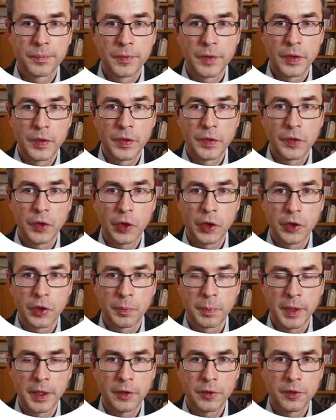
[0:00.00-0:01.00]
This is
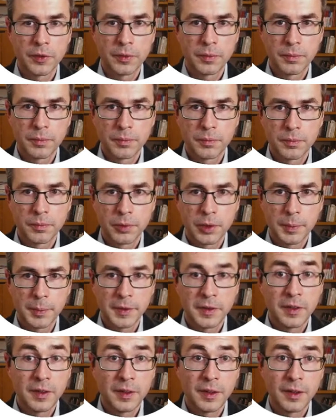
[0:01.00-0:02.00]
occupation
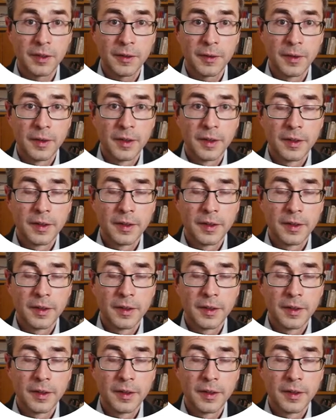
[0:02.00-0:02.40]
property here.